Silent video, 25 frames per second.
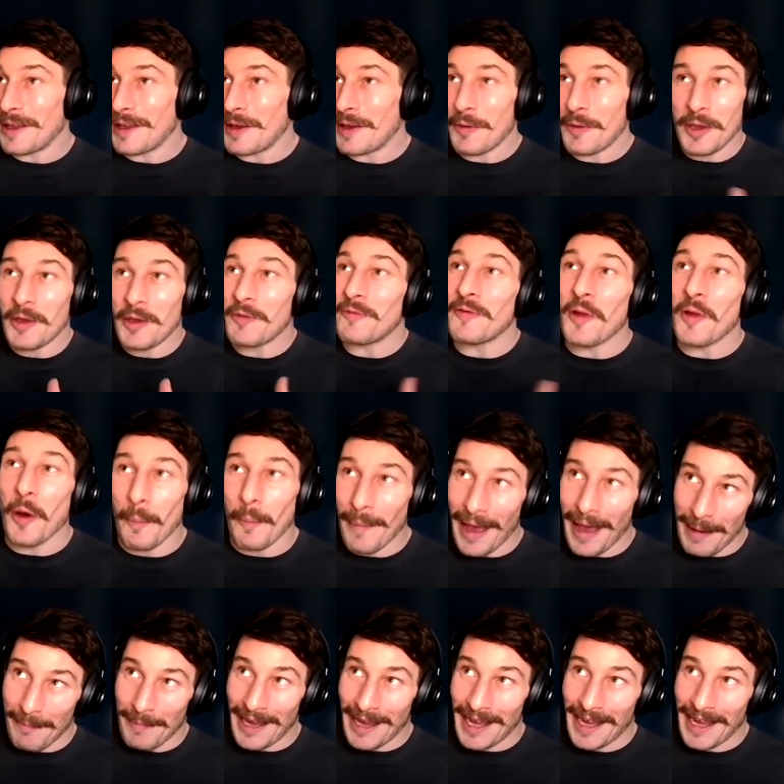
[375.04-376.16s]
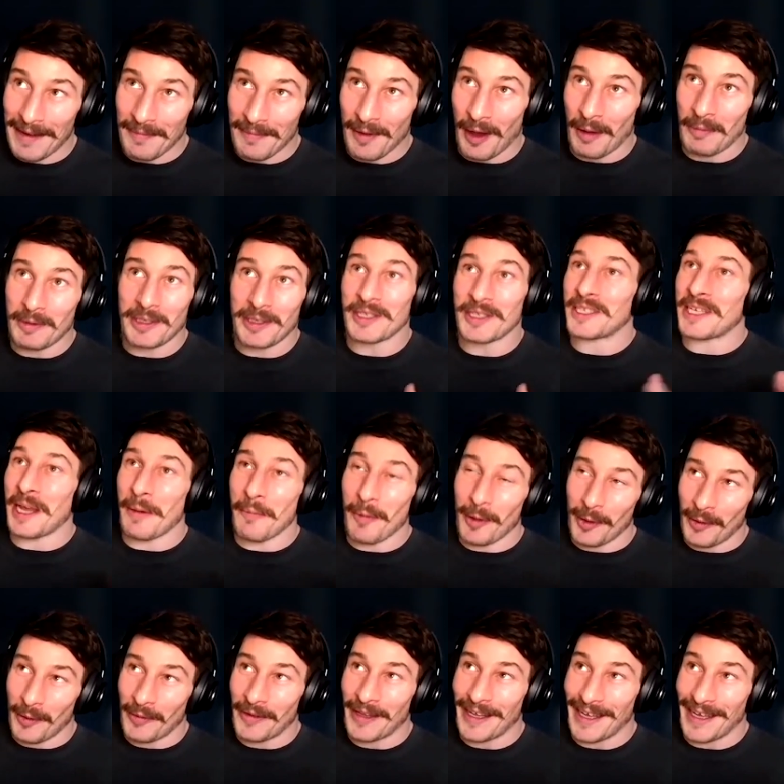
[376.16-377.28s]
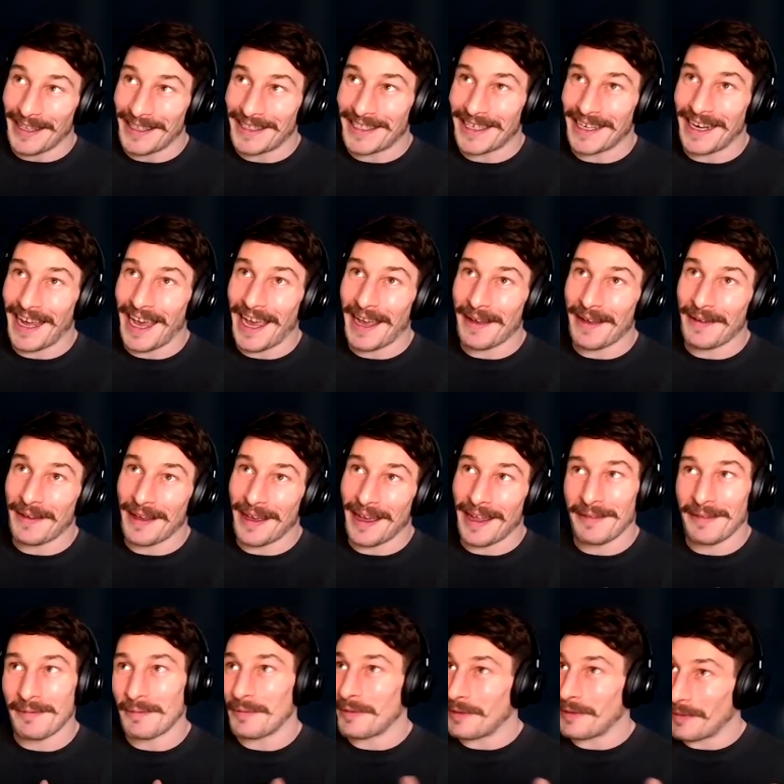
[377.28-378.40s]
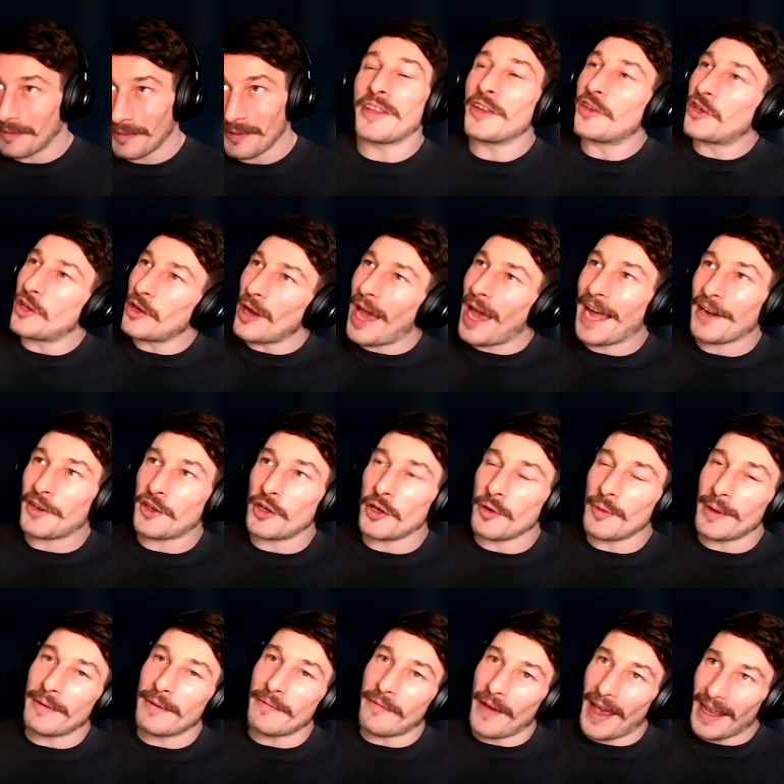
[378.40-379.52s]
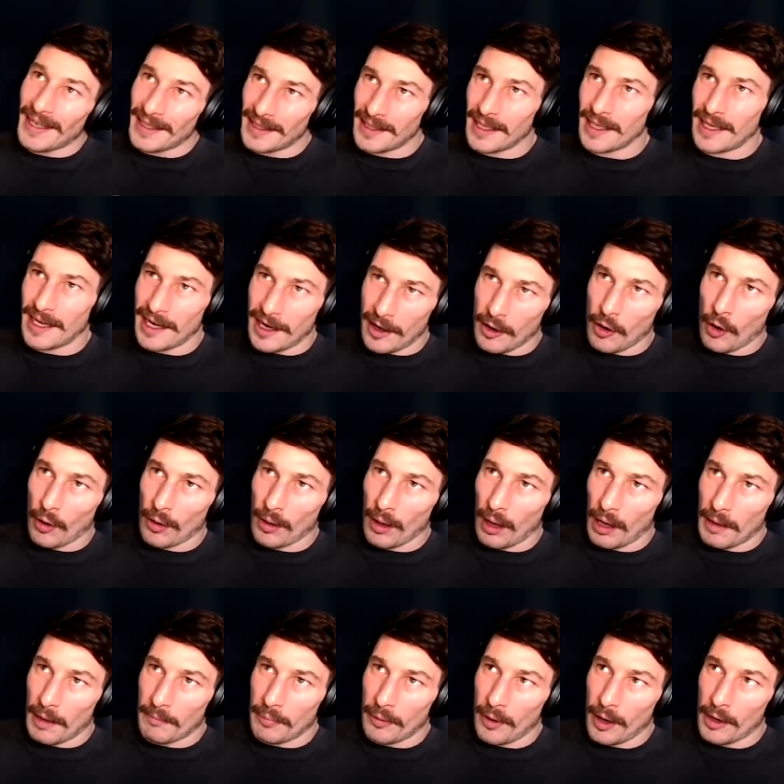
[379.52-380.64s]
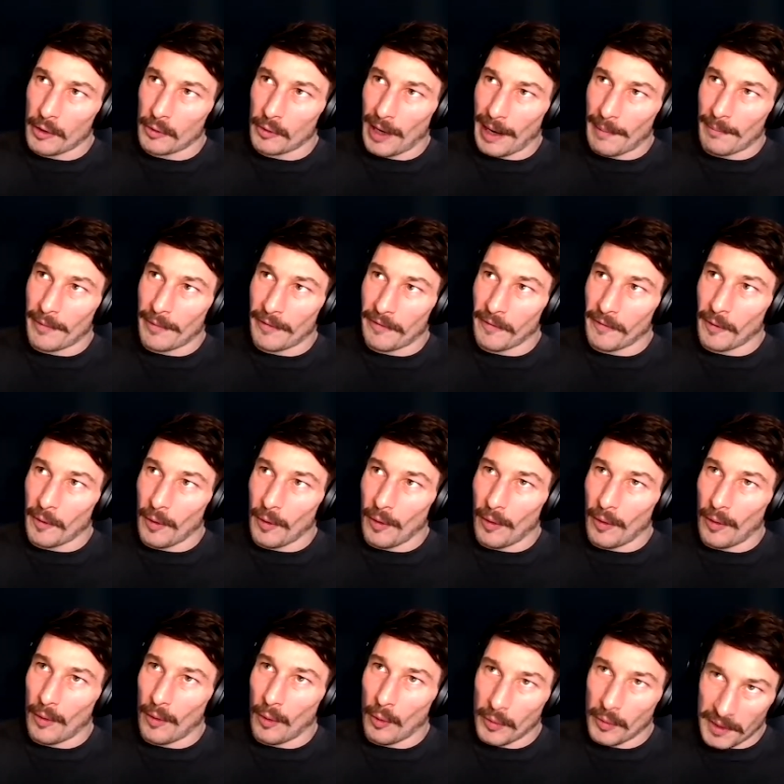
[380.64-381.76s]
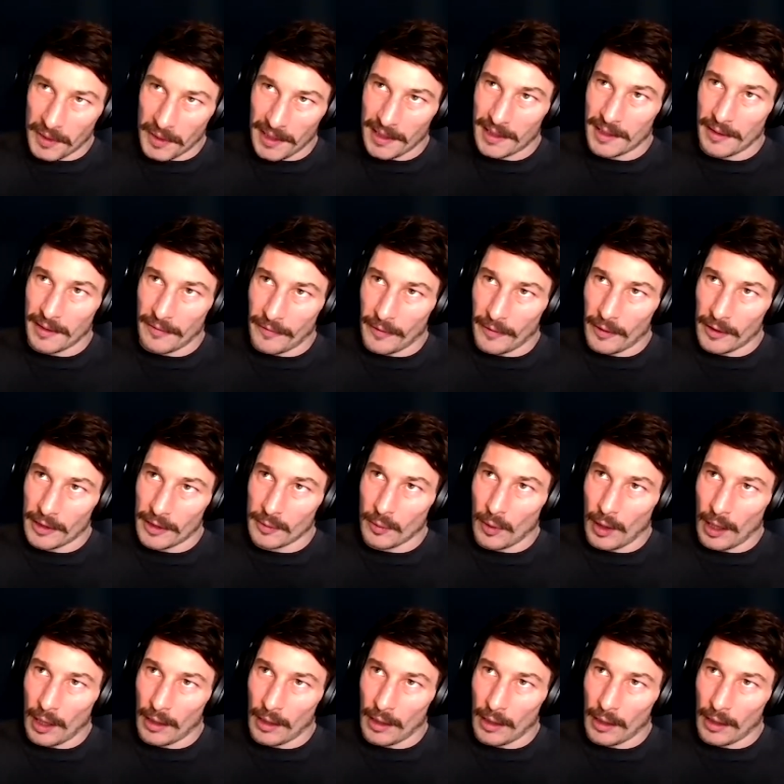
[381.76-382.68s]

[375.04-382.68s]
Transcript: you've not met me. I'm just someone on the internet. And had you invested in an online program before, or was this the first